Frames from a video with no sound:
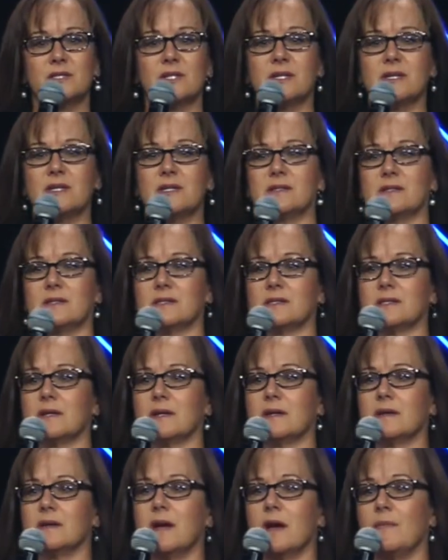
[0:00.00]
isn't
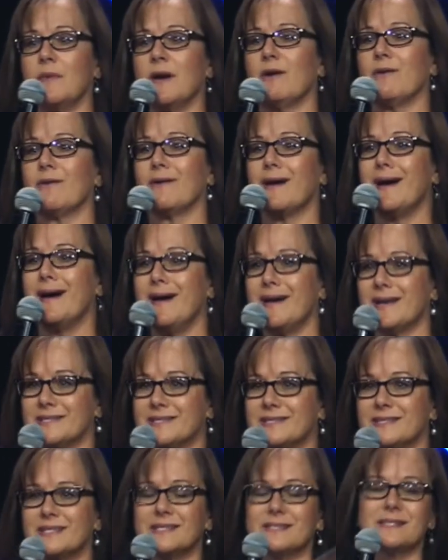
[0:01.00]
about
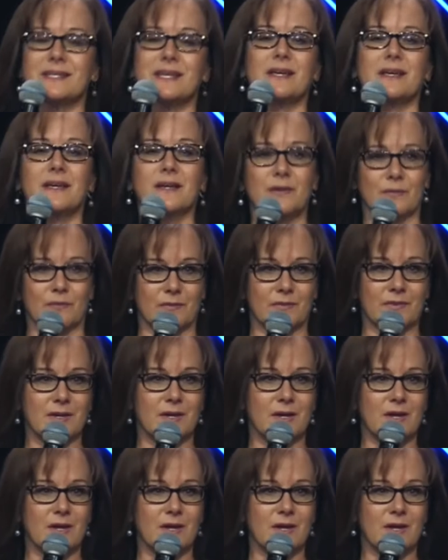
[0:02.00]
us, it's him.